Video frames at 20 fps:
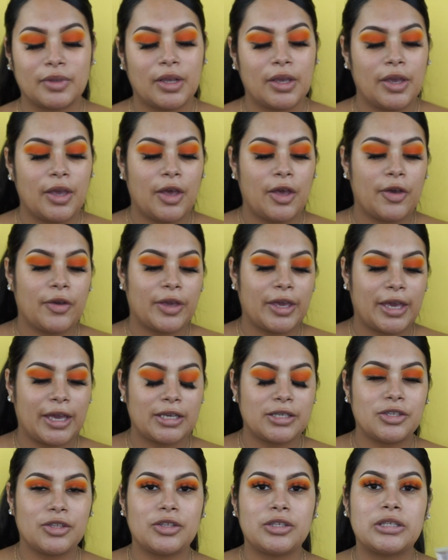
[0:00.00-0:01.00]
now guys, I'm going to
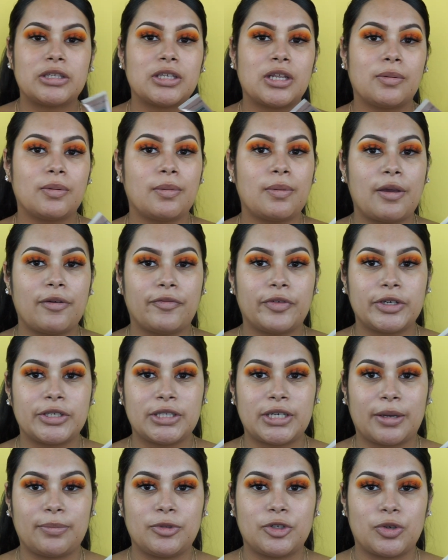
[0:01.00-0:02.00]
go ahead and go in
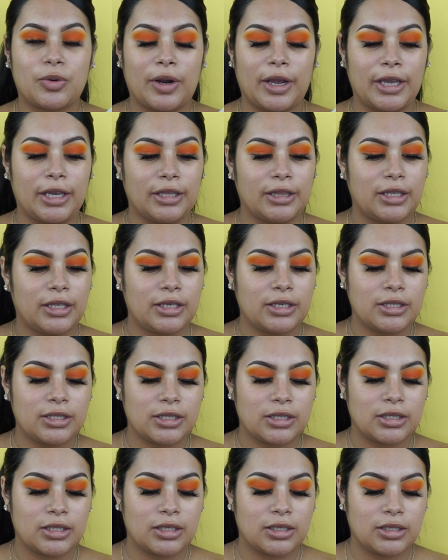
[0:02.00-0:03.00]
with the
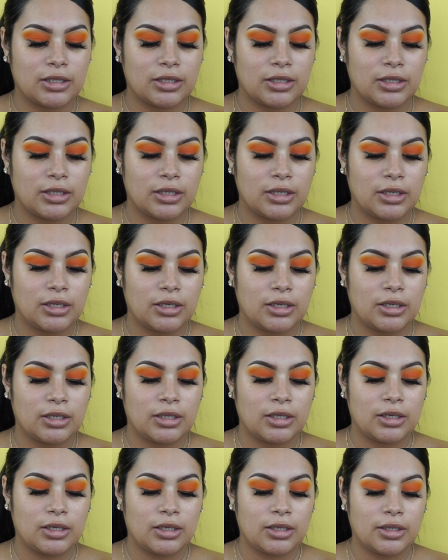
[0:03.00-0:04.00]
Maybelline
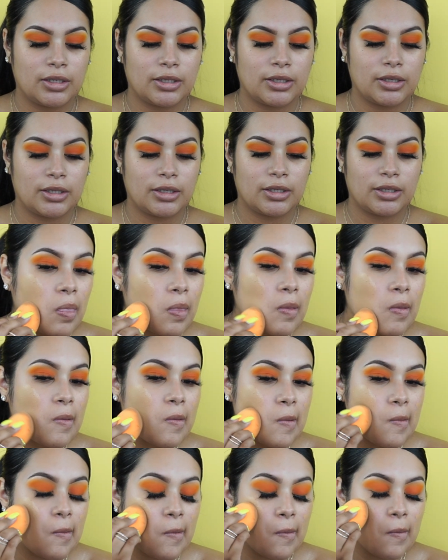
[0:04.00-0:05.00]

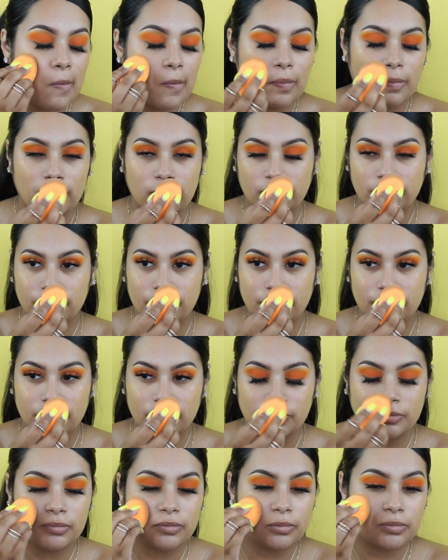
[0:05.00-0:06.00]
foundation, the
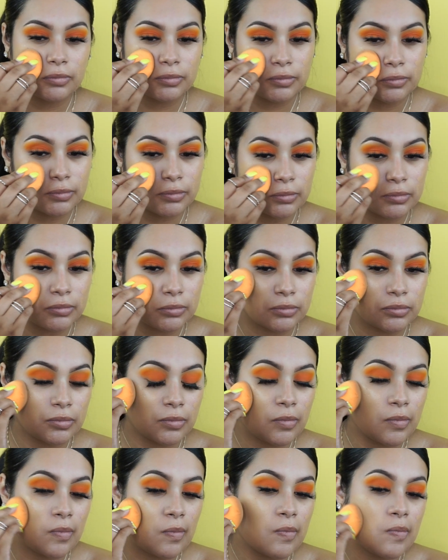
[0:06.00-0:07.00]
SPF one.
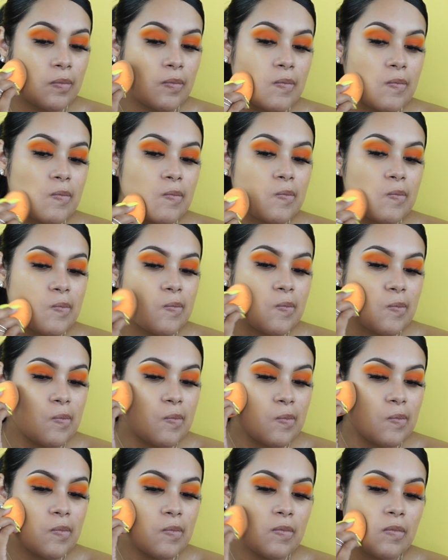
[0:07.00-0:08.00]
And yes, I smelt
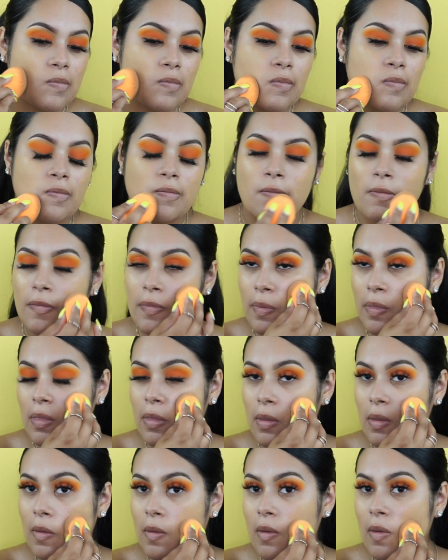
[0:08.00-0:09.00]
it because I wanted
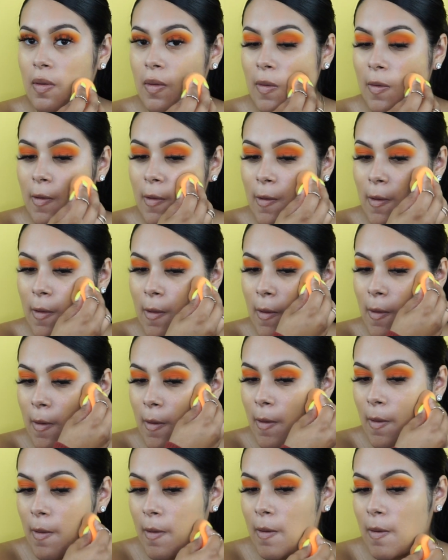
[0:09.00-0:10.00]
to smell to
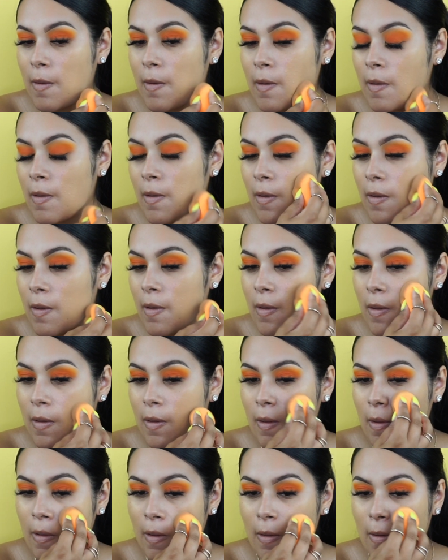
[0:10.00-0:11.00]
see if it had that
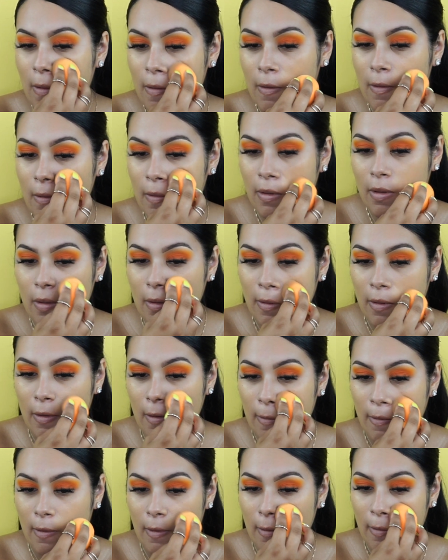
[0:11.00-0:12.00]
strong
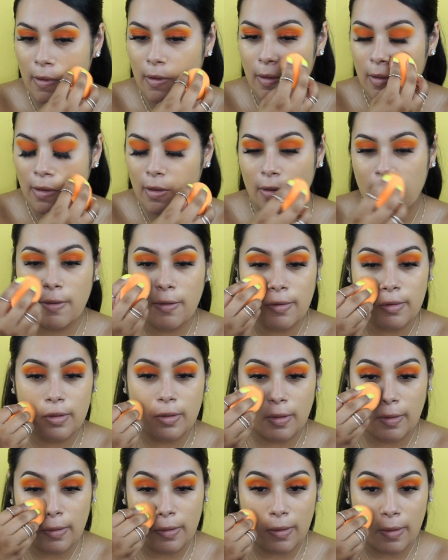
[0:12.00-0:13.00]
SPF scent, and it
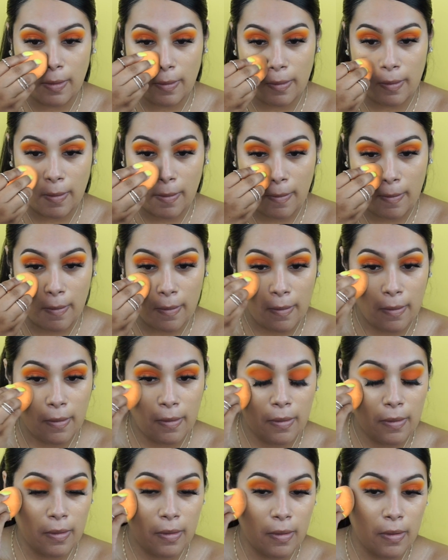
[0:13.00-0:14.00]
actually didn't,
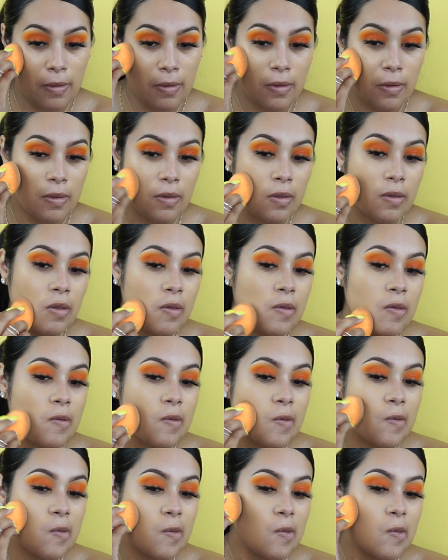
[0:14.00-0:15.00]
which is what I
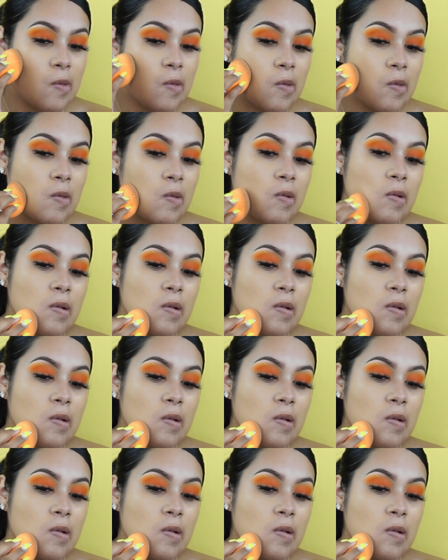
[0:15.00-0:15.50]
loved.